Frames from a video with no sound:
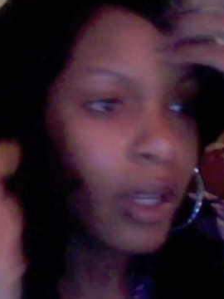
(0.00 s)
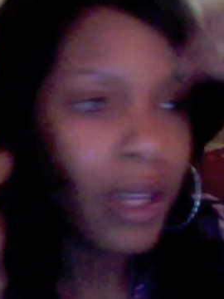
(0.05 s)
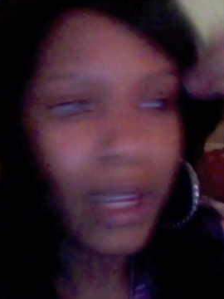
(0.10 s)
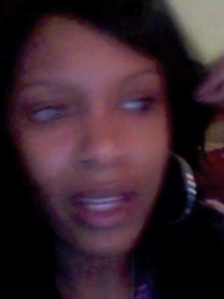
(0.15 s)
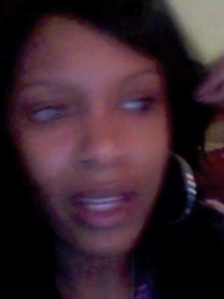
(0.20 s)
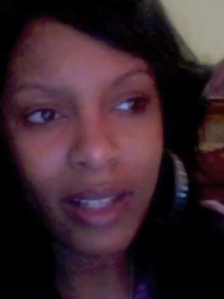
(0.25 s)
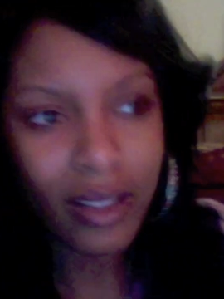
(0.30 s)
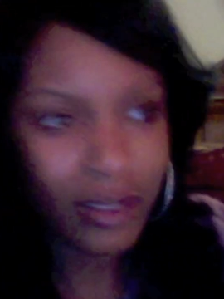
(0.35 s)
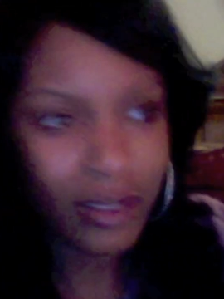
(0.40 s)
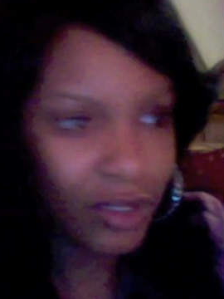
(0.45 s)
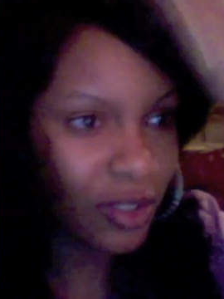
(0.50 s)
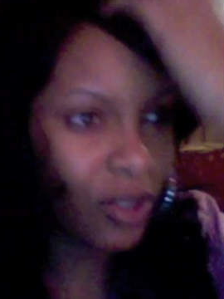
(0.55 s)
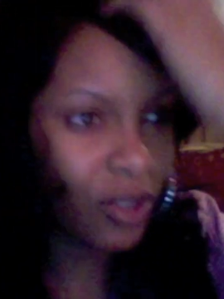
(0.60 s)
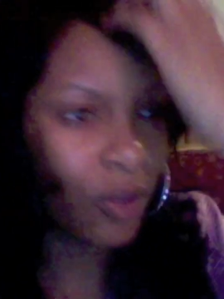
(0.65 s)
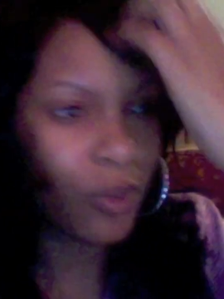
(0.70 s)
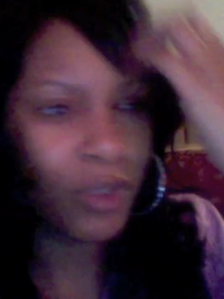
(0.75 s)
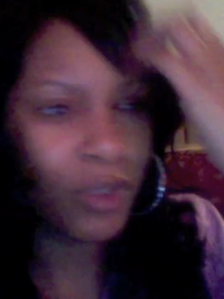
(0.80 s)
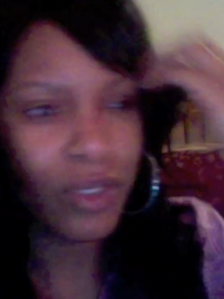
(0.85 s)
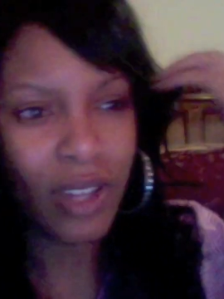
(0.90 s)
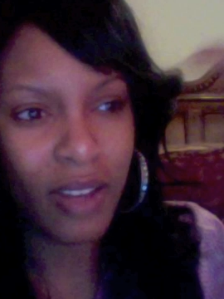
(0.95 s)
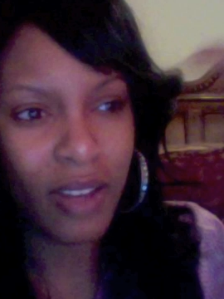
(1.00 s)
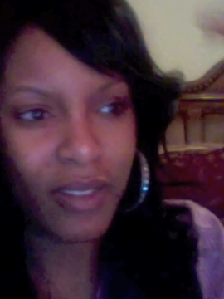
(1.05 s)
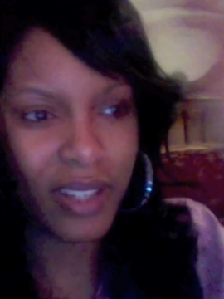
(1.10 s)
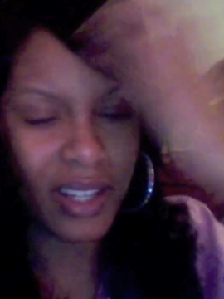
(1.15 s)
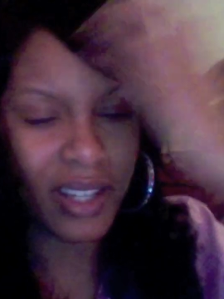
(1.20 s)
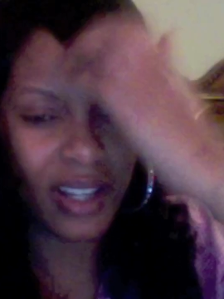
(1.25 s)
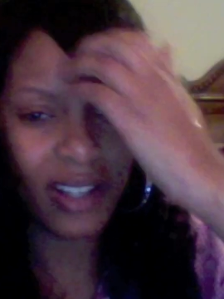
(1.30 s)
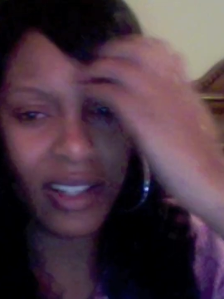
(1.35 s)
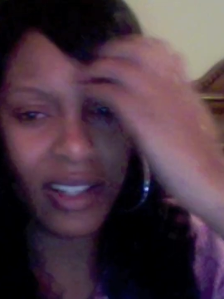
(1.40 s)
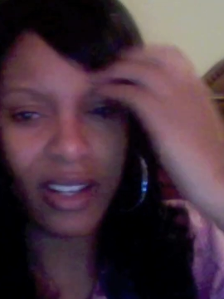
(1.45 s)
and you know, when you have your
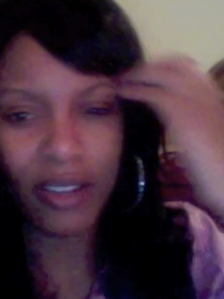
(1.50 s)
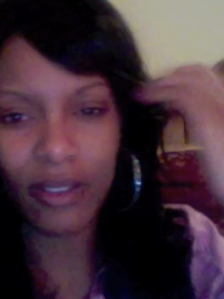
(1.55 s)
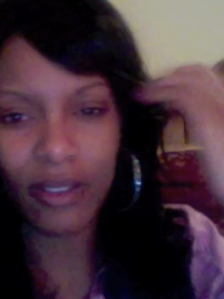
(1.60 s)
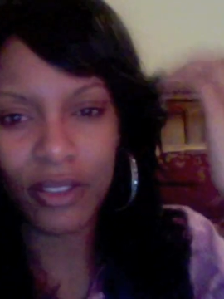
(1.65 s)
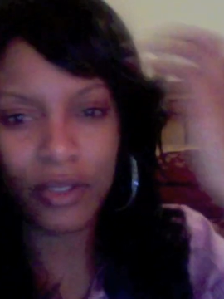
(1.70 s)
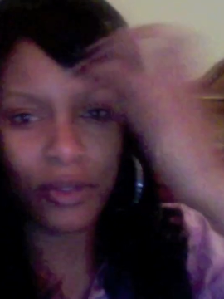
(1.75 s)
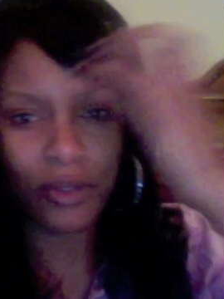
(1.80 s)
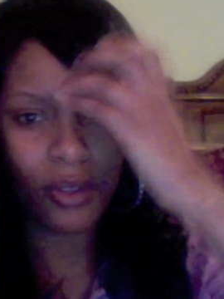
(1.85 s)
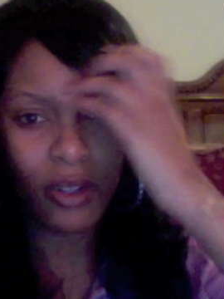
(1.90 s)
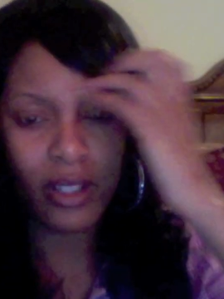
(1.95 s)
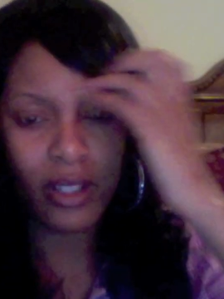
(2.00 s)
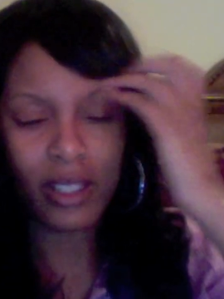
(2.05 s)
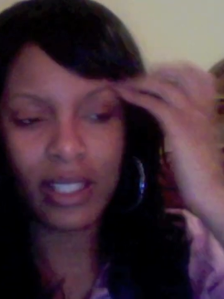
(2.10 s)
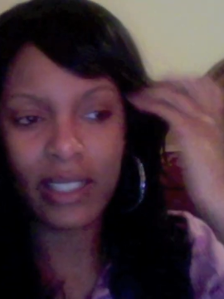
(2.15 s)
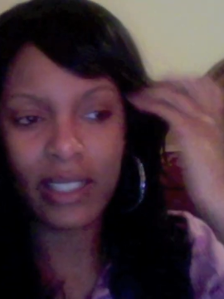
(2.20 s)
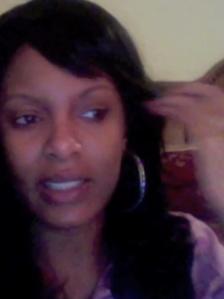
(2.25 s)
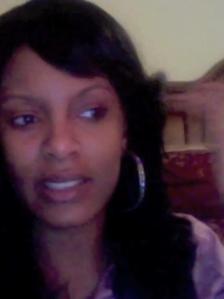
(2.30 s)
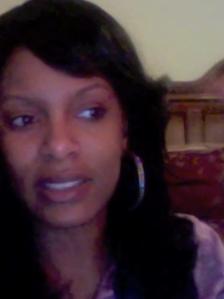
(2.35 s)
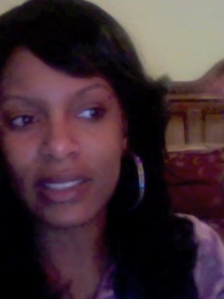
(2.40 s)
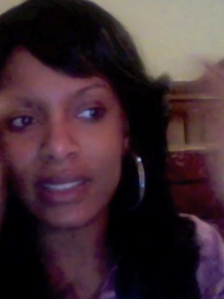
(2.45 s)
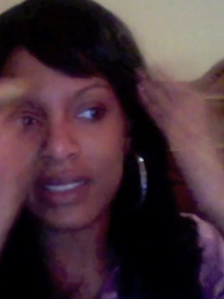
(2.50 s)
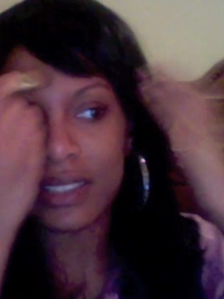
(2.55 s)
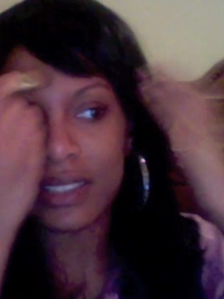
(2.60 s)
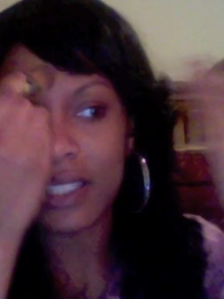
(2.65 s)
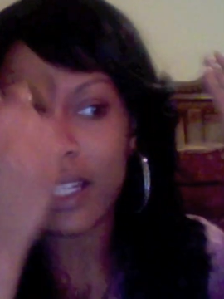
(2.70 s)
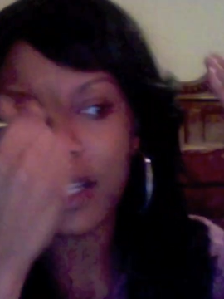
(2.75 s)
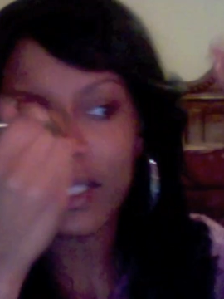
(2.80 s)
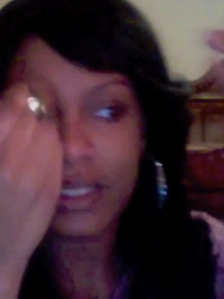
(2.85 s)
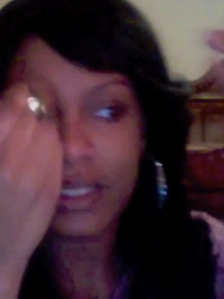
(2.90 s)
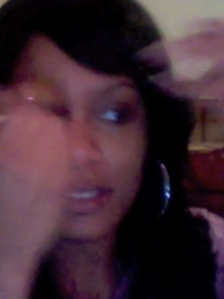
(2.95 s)
hair covering your forehead like this, it's
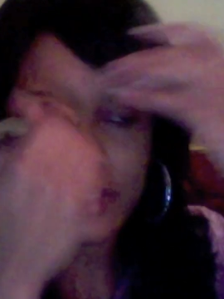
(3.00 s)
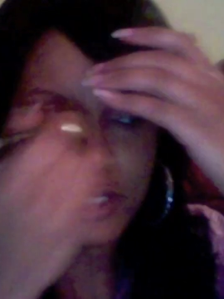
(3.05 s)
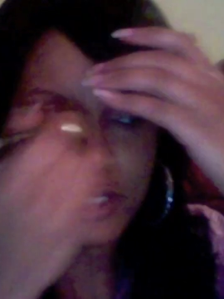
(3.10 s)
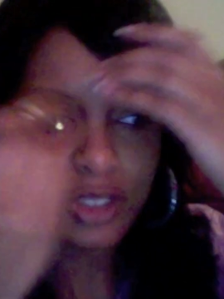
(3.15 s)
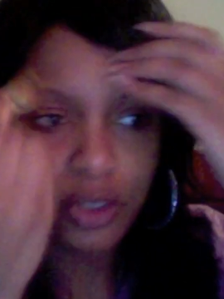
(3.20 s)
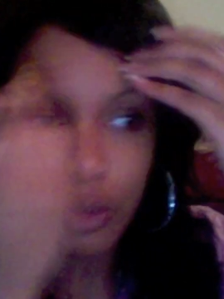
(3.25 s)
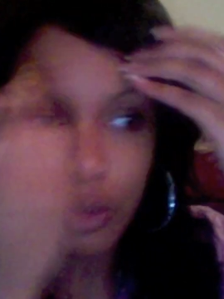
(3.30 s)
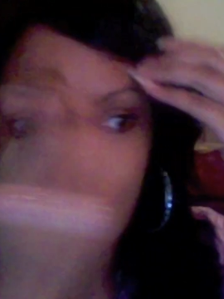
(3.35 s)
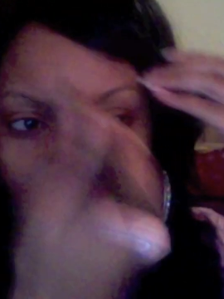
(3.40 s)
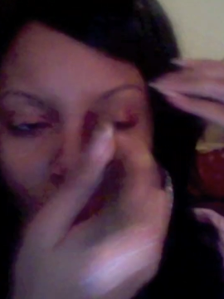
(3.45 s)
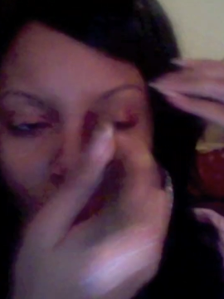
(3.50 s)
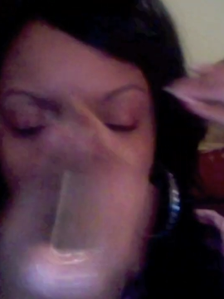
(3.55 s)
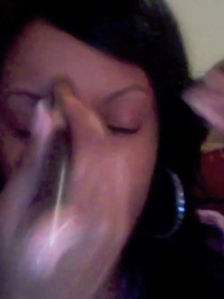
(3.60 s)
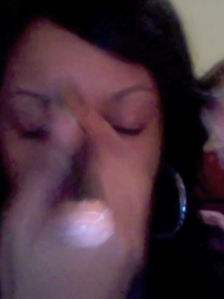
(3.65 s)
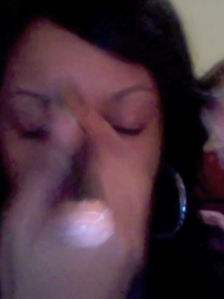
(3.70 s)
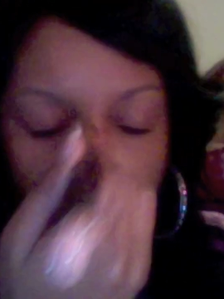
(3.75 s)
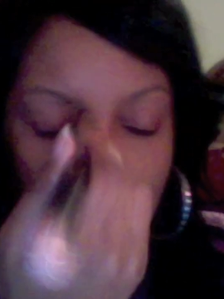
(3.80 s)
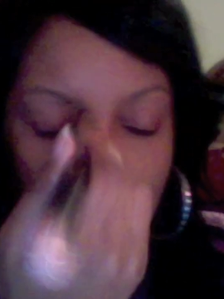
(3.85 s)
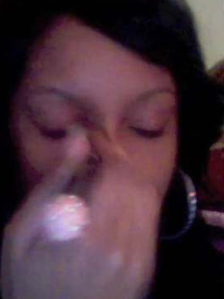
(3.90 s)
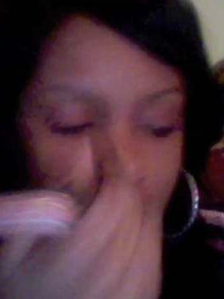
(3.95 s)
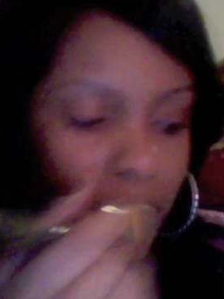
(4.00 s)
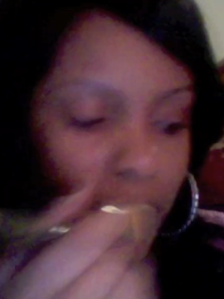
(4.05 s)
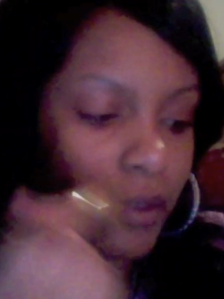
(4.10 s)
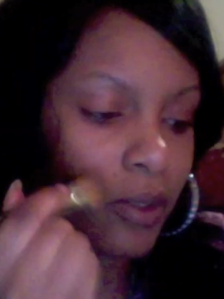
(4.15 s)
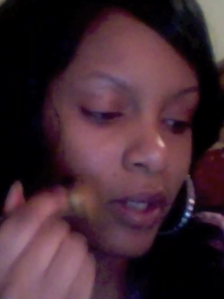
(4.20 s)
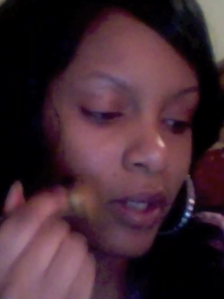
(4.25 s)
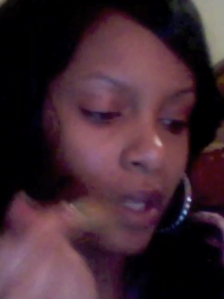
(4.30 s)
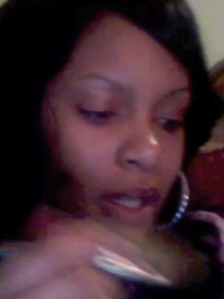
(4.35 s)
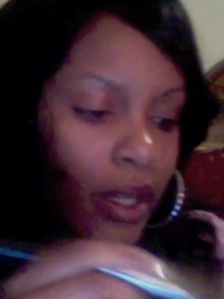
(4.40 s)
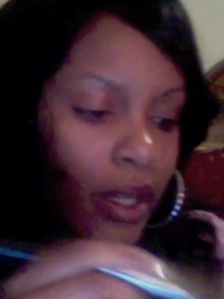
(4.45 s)
not super imperative
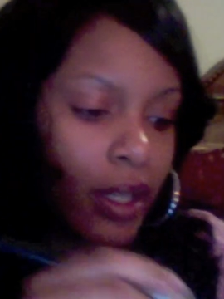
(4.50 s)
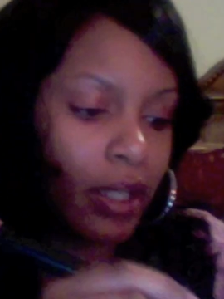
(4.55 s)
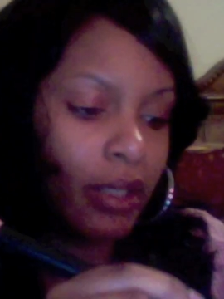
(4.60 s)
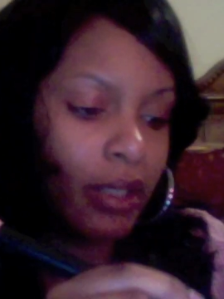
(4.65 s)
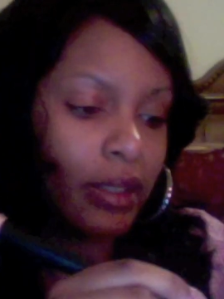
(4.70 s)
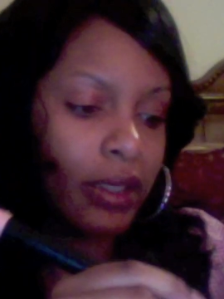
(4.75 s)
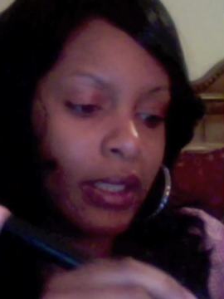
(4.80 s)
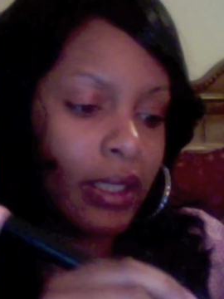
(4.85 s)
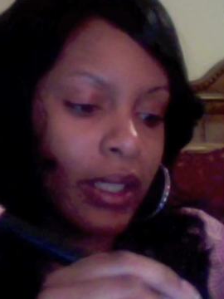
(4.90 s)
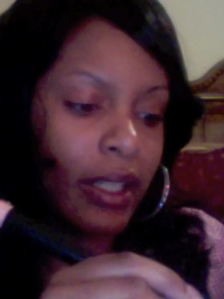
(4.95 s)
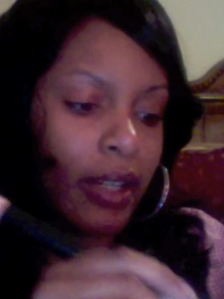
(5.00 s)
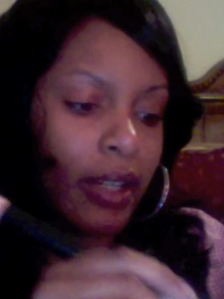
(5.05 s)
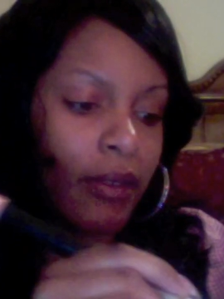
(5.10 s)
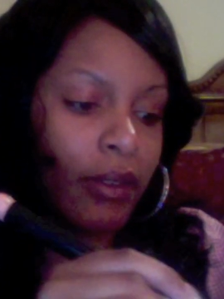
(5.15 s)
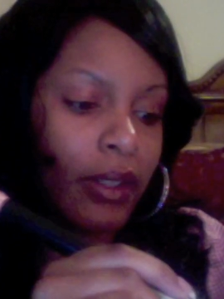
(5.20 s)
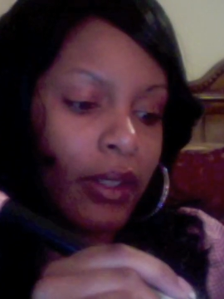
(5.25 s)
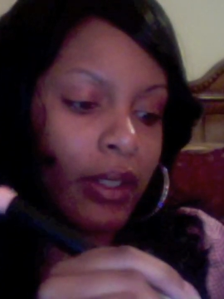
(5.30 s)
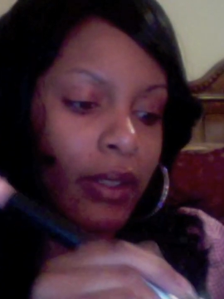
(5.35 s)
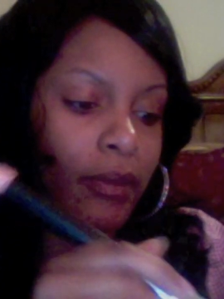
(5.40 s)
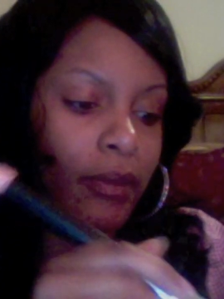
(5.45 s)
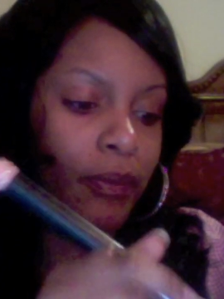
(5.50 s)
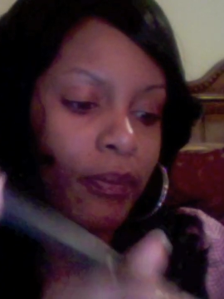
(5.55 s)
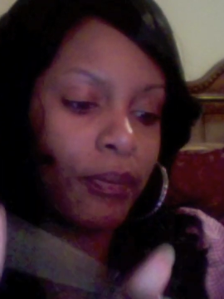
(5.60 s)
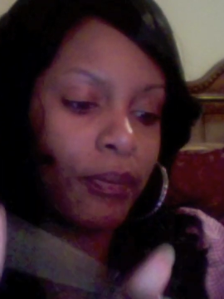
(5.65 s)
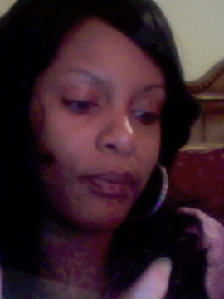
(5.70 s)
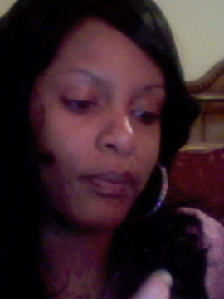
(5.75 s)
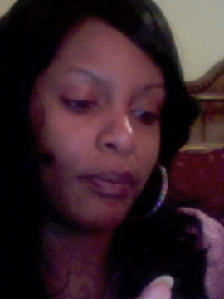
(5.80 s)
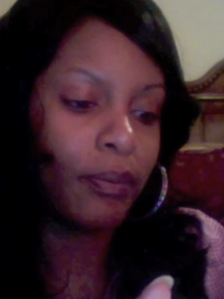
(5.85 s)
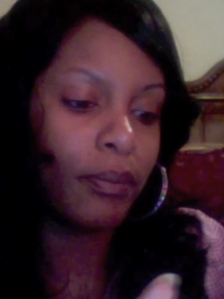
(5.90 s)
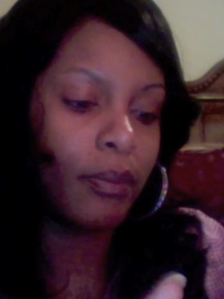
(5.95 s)
to get every
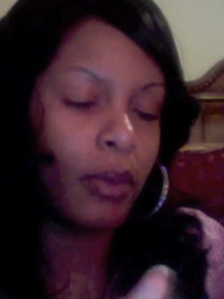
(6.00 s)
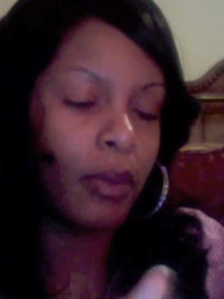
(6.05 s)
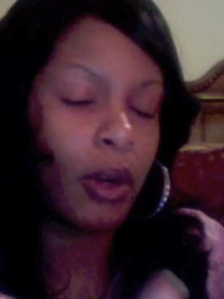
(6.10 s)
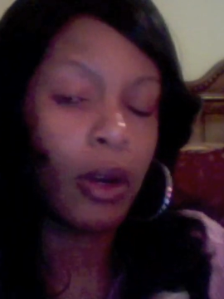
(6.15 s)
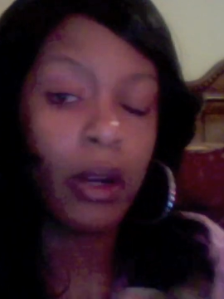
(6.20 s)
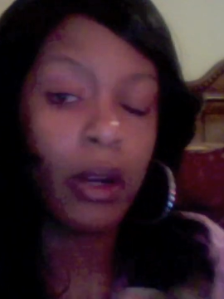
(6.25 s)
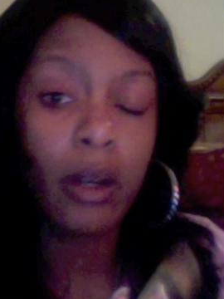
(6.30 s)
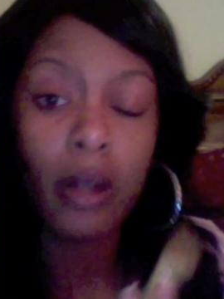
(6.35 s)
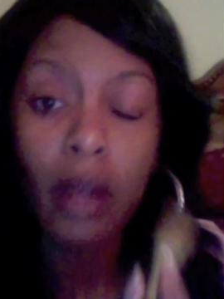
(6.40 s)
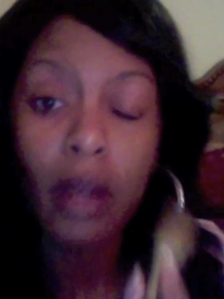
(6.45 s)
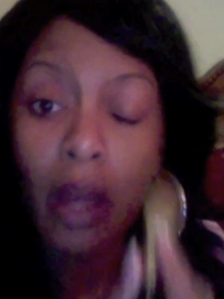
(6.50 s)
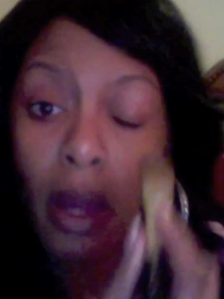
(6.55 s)
part,